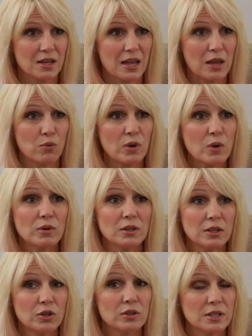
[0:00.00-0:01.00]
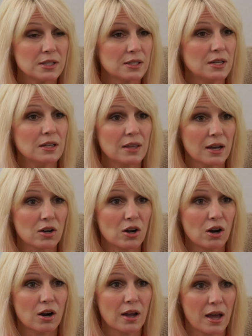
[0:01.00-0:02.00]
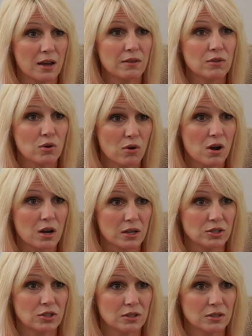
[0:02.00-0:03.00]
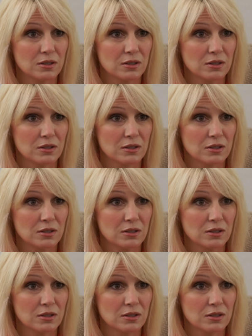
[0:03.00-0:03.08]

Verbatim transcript: And we would literally sneak that car out of the garage